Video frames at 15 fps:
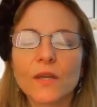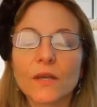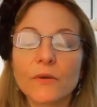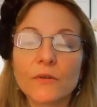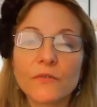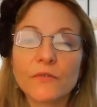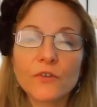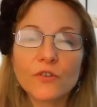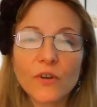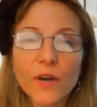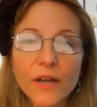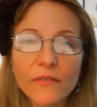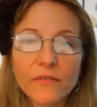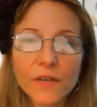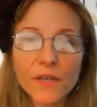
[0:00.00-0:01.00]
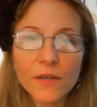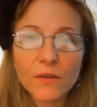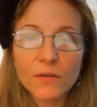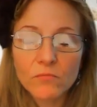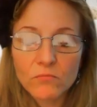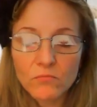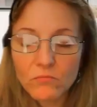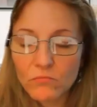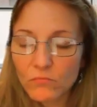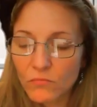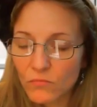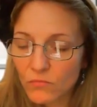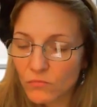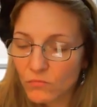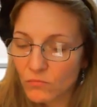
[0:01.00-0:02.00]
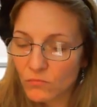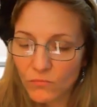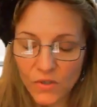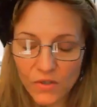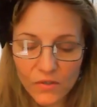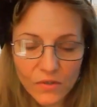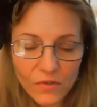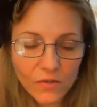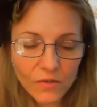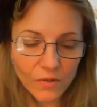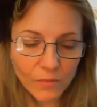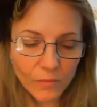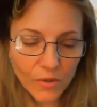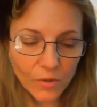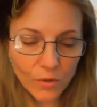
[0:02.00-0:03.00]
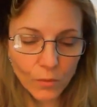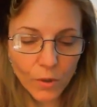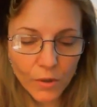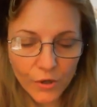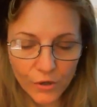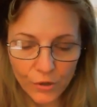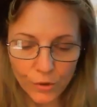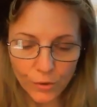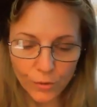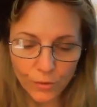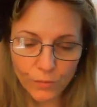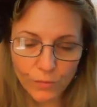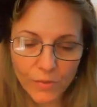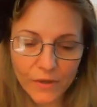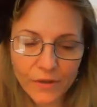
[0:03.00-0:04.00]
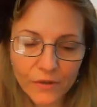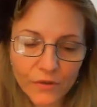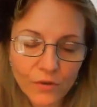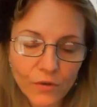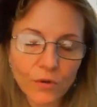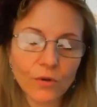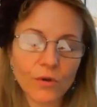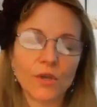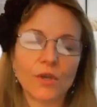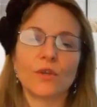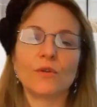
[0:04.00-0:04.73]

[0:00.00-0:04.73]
Now, if you're driving, this isn't something you want to do because you